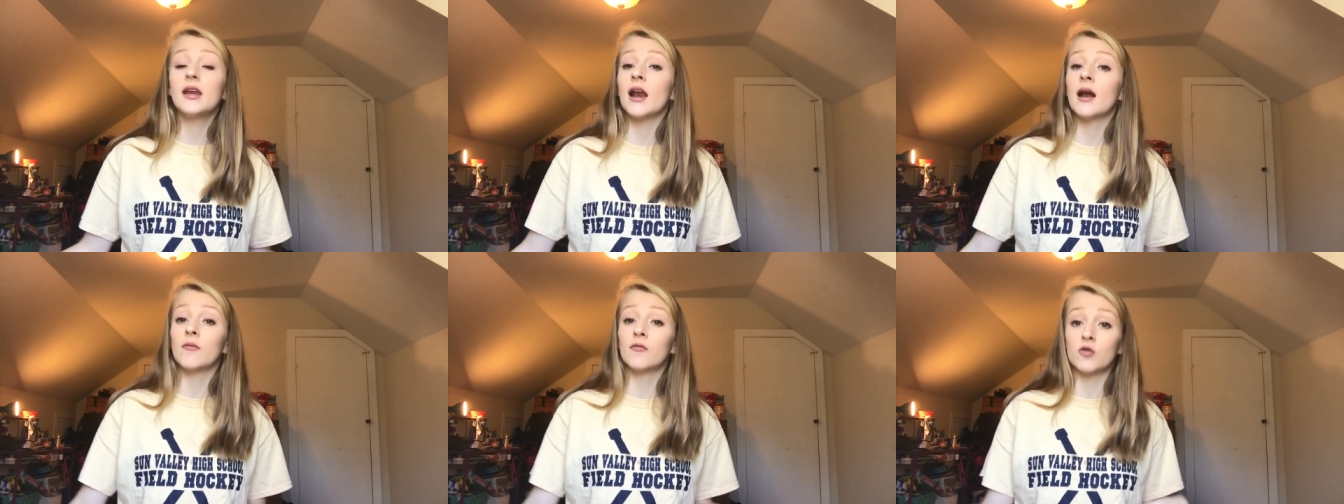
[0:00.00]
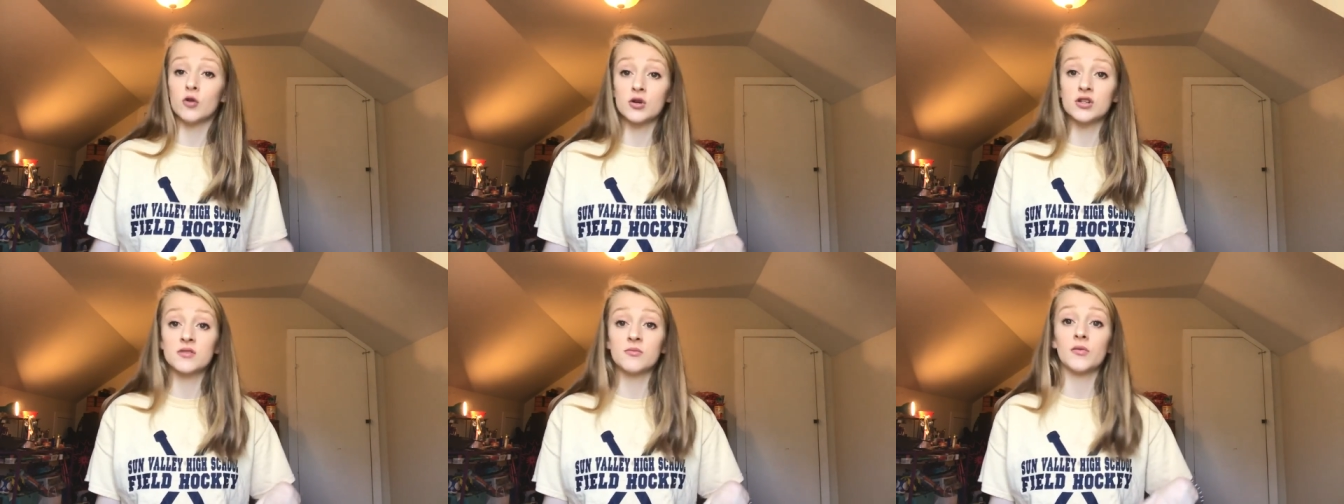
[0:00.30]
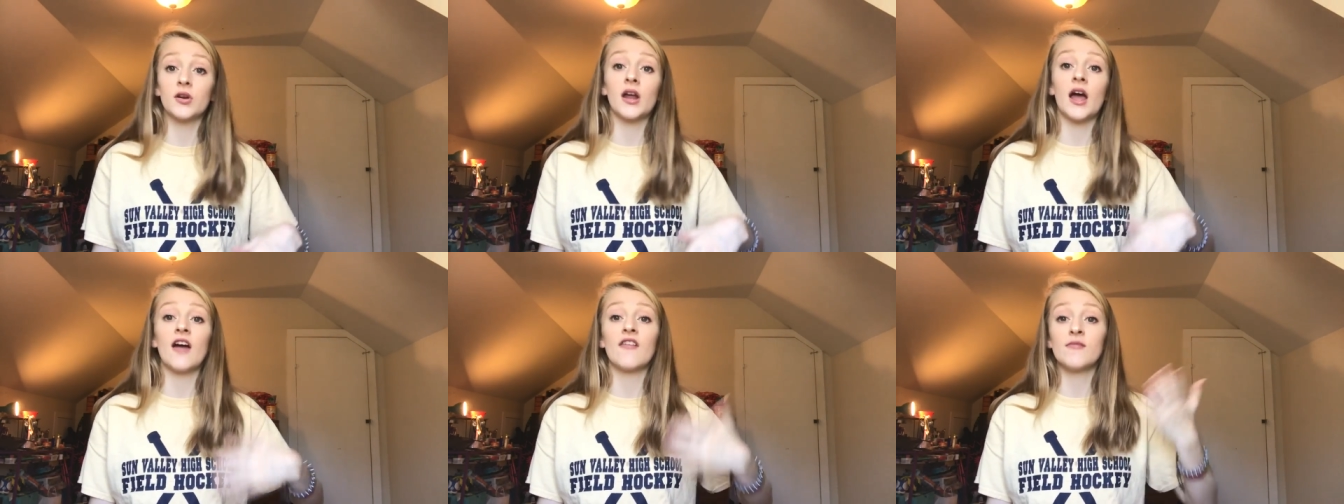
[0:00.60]
and of course, I'm
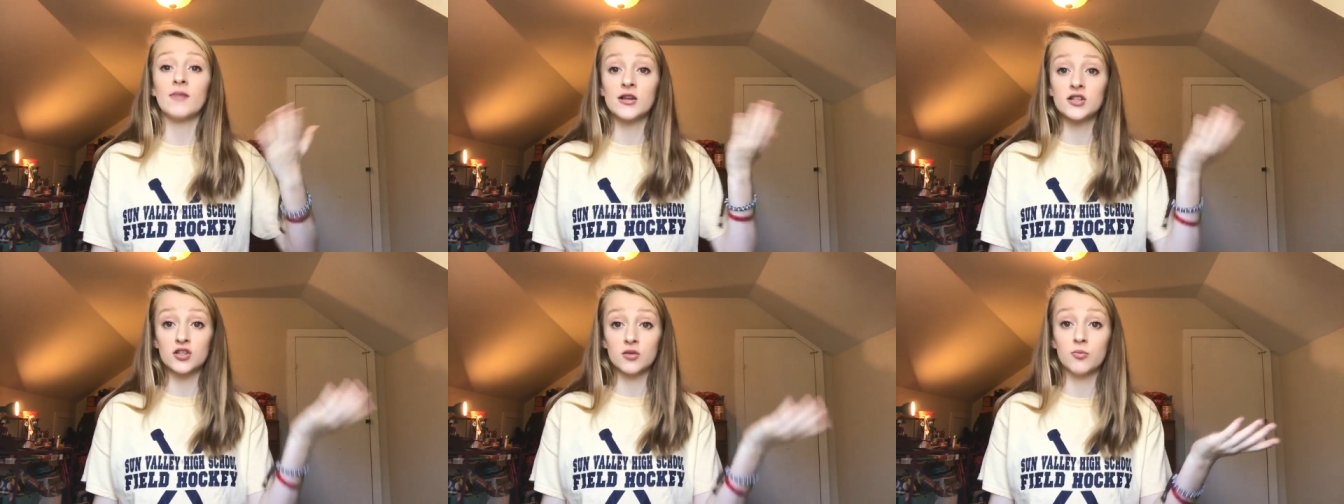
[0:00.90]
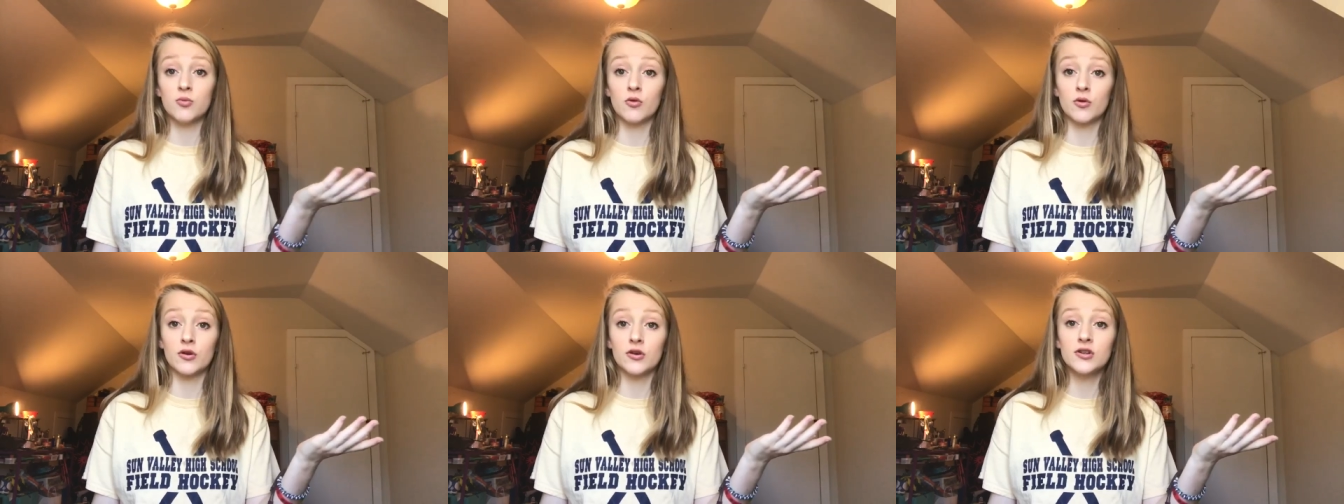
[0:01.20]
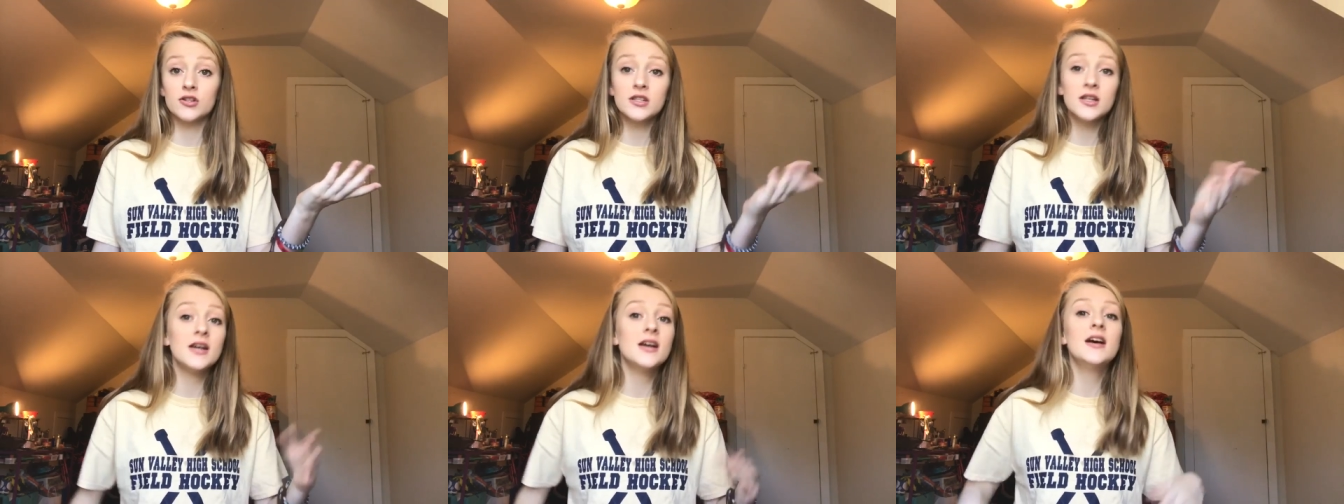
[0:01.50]
gonna have my
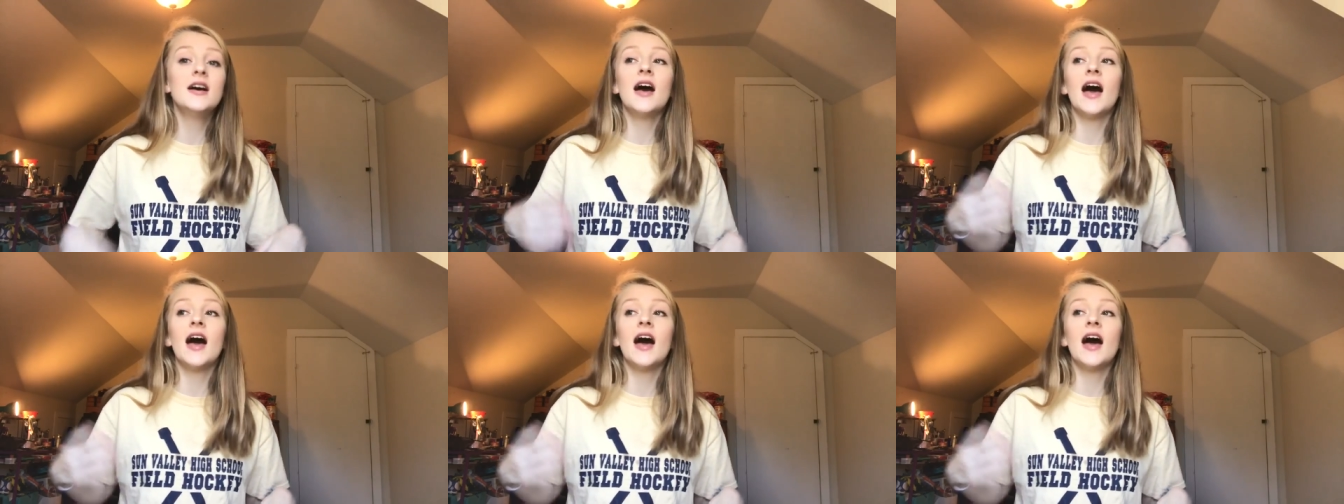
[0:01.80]
supporters,